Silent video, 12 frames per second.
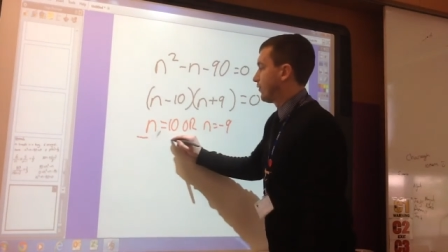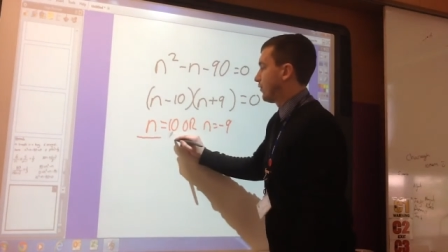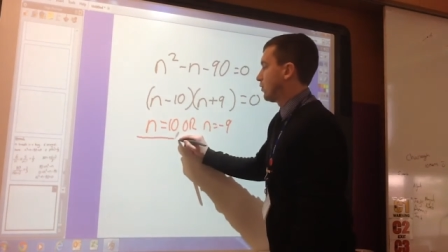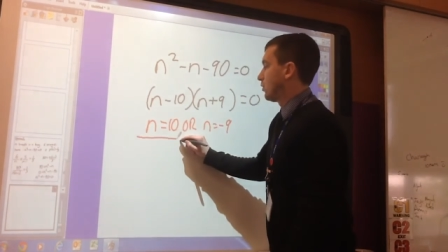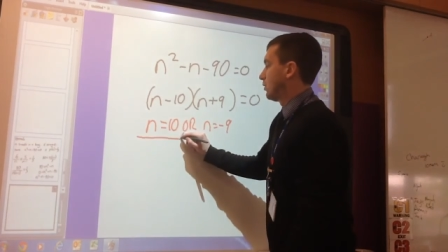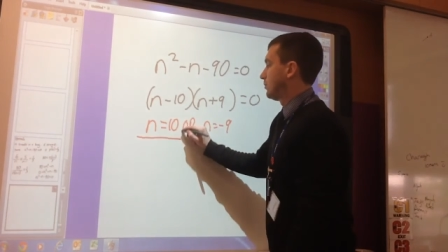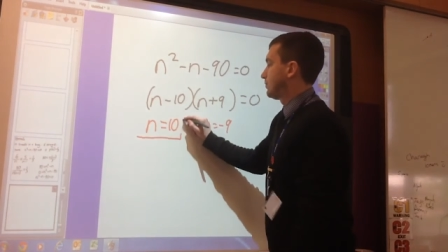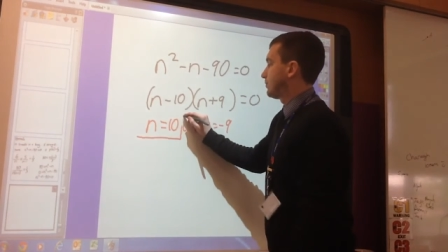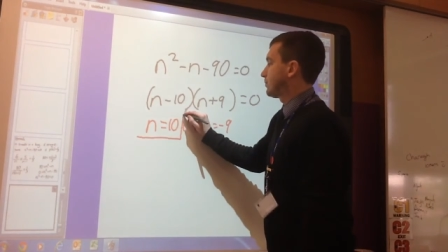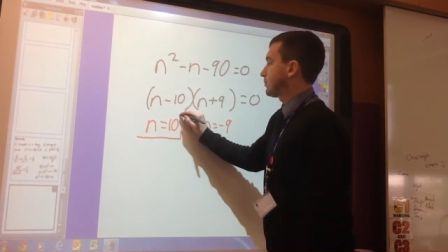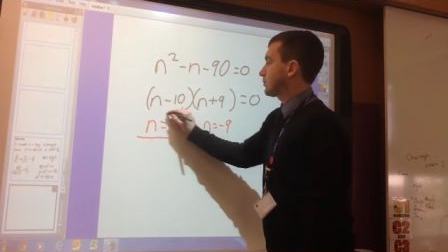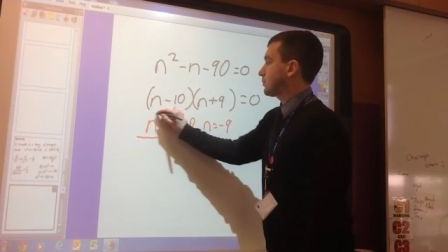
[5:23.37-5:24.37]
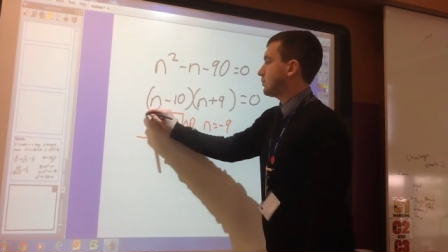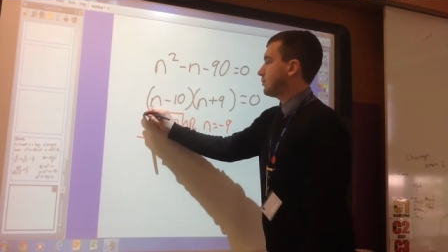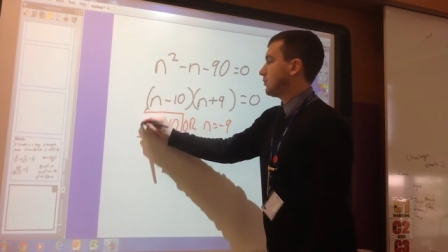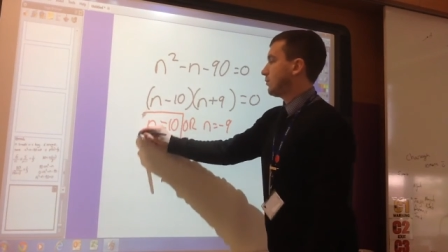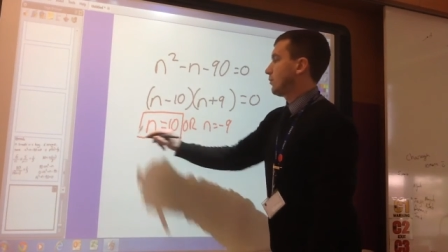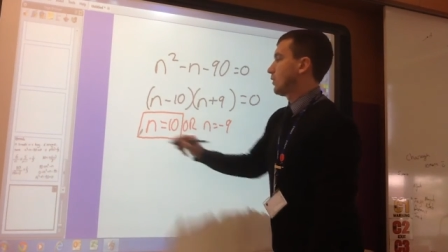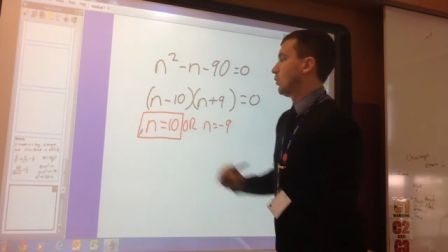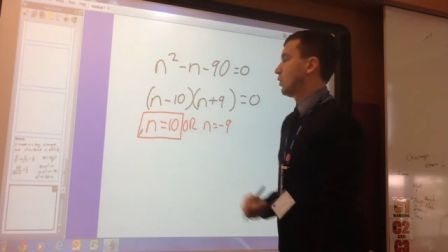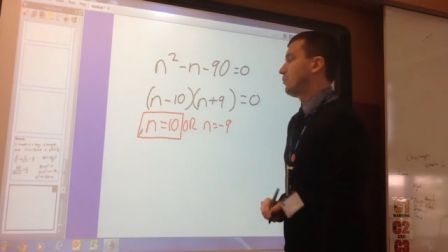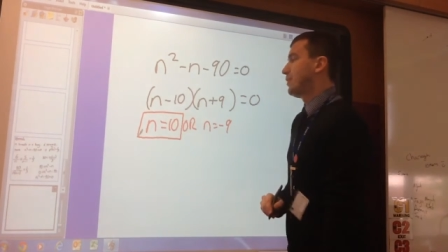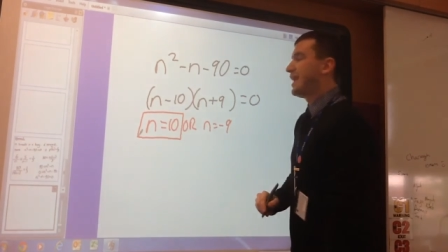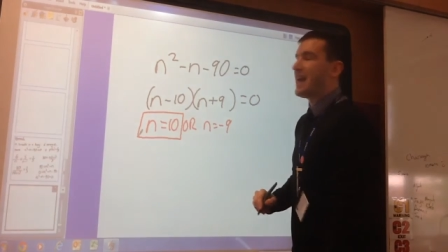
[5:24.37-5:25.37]
for
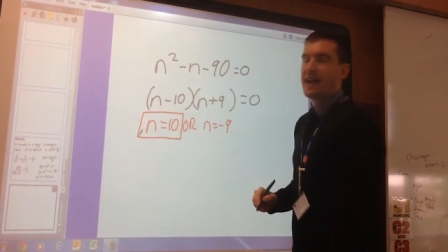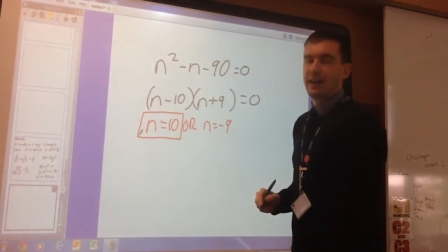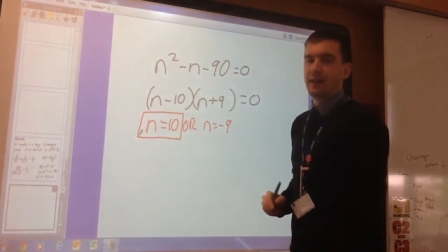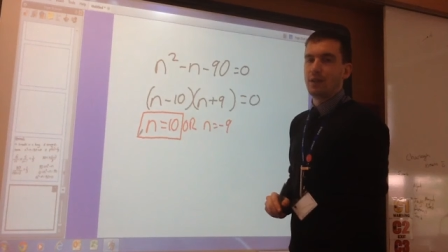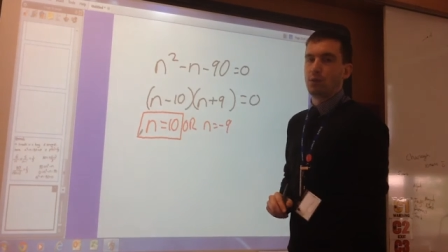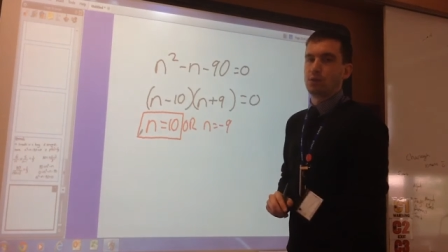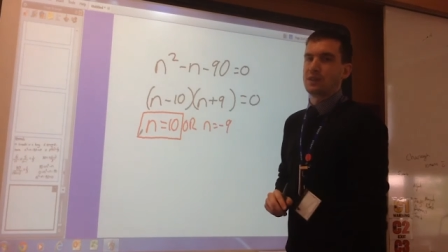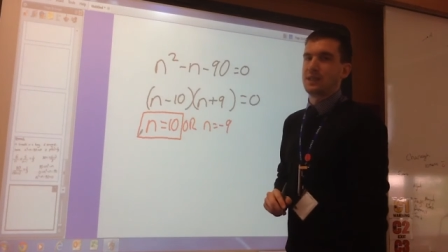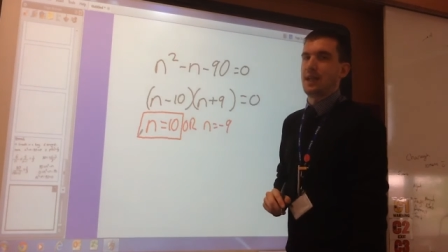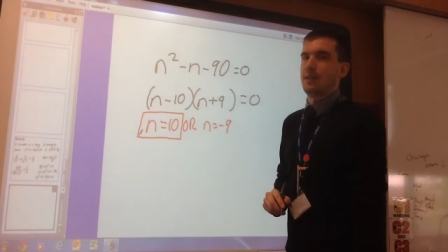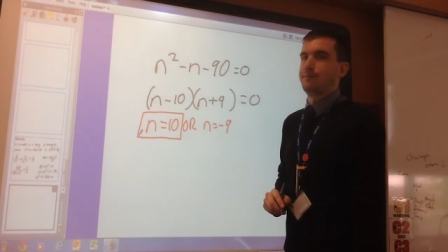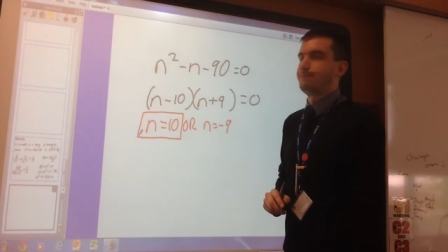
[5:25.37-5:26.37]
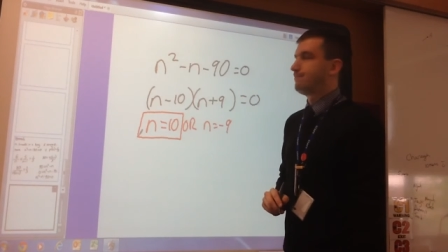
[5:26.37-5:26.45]
would have been n equals 10.